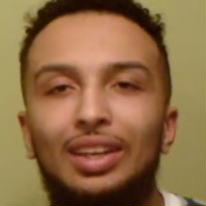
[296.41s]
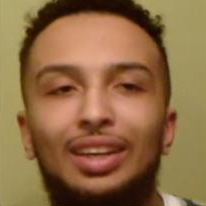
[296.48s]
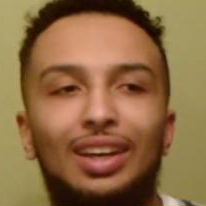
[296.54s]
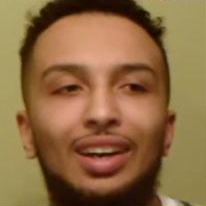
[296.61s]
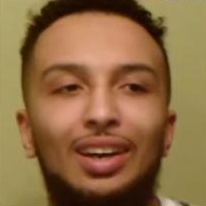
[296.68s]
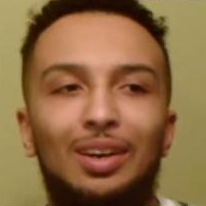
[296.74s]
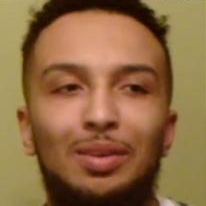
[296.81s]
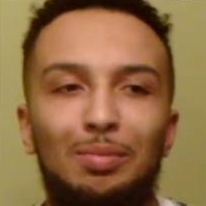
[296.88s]

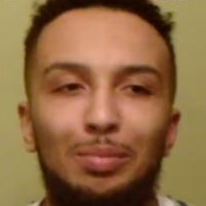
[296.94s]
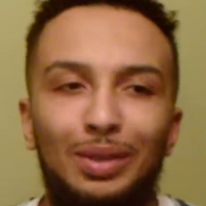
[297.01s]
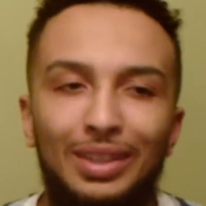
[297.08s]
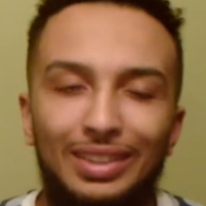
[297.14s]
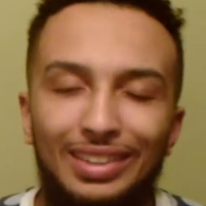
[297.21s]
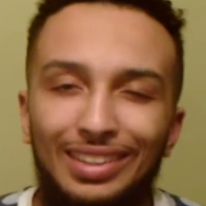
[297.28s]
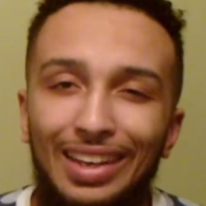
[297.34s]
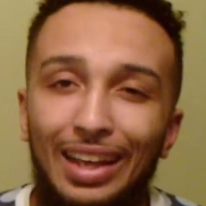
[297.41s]

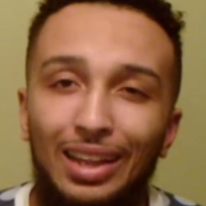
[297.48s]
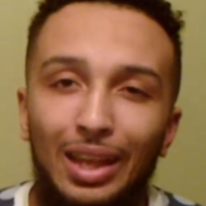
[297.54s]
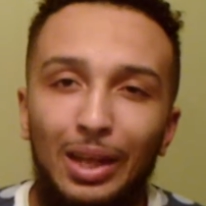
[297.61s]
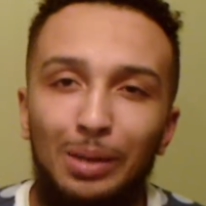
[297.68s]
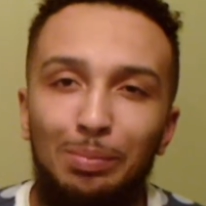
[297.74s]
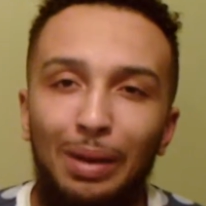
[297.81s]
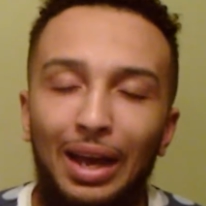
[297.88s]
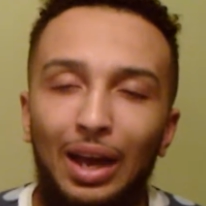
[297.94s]
But a lot
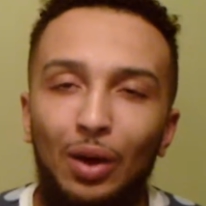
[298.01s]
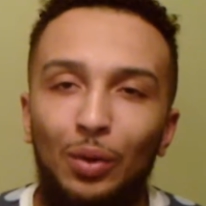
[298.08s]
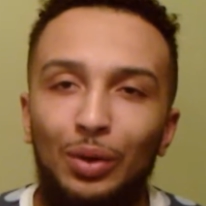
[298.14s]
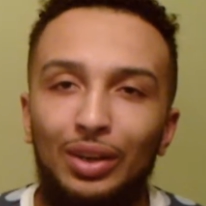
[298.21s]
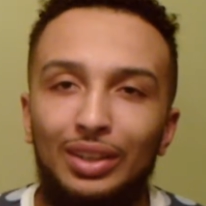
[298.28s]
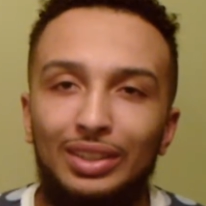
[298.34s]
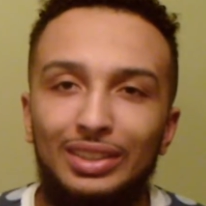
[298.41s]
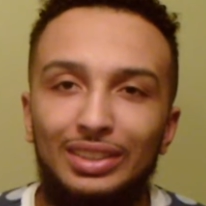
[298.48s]
of
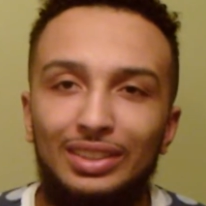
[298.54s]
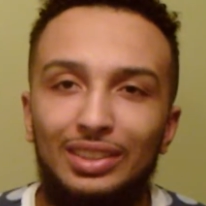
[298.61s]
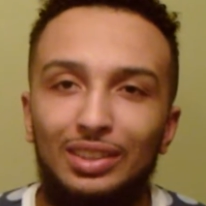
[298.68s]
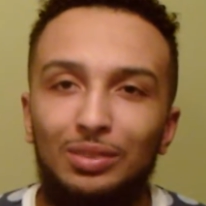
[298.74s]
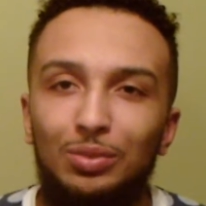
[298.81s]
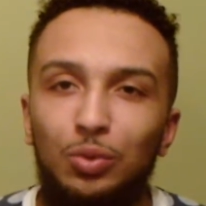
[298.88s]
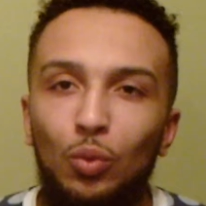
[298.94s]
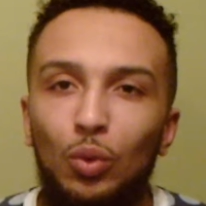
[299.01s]
power. He's
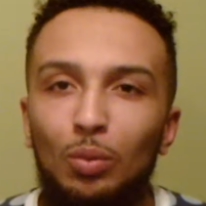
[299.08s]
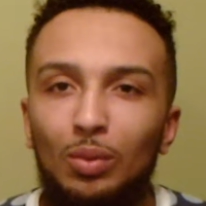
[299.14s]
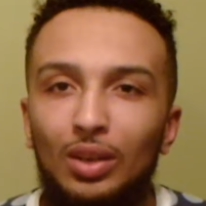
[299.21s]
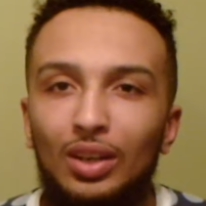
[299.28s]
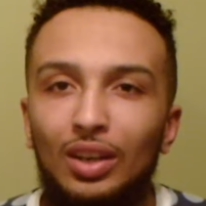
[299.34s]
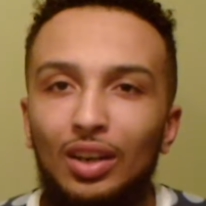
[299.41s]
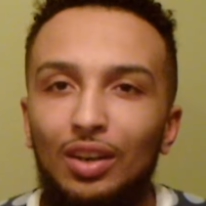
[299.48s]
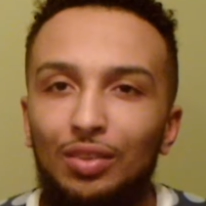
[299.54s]
a
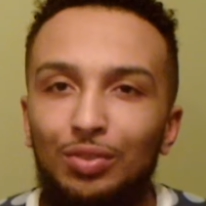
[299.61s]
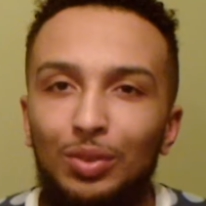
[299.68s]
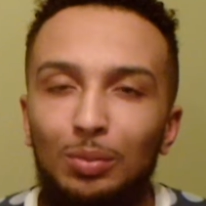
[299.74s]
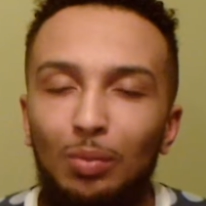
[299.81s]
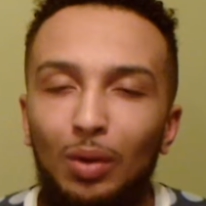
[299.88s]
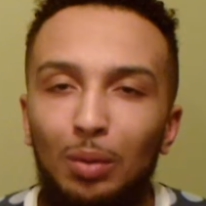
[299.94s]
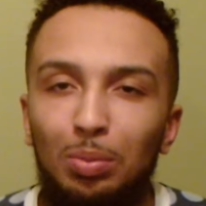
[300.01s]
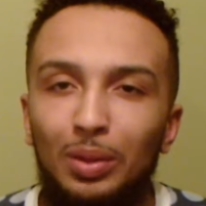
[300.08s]
former
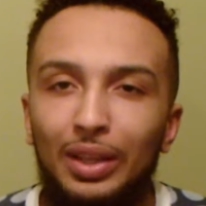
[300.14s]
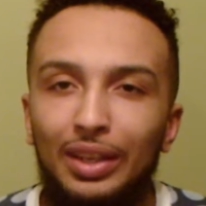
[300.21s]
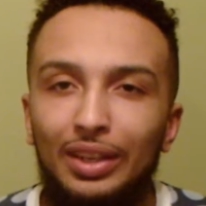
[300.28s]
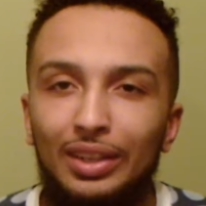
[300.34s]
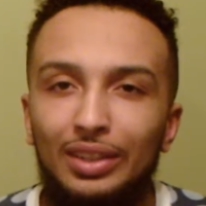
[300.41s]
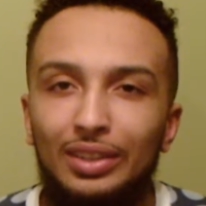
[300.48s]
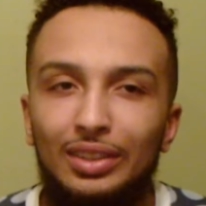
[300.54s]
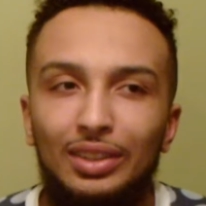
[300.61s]
football
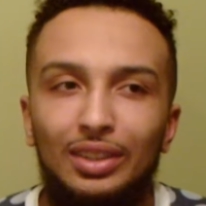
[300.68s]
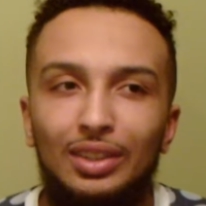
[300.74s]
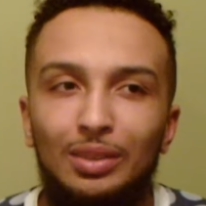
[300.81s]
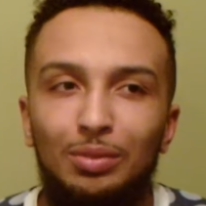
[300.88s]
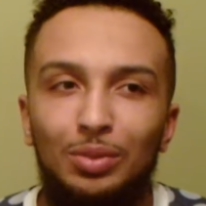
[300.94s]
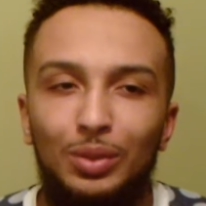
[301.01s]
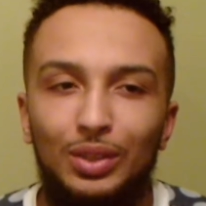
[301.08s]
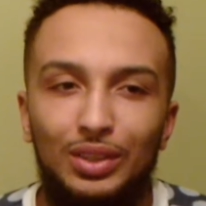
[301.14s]
player
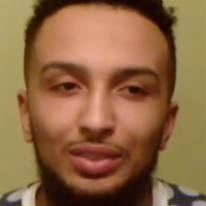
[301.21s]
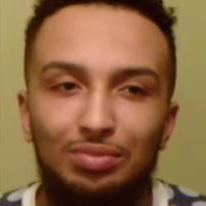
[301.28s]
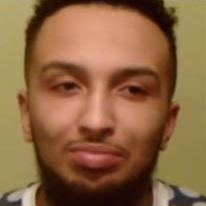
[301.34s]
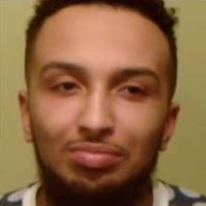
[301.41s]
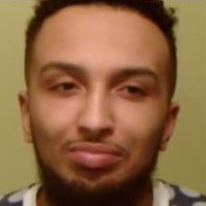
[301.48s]
for,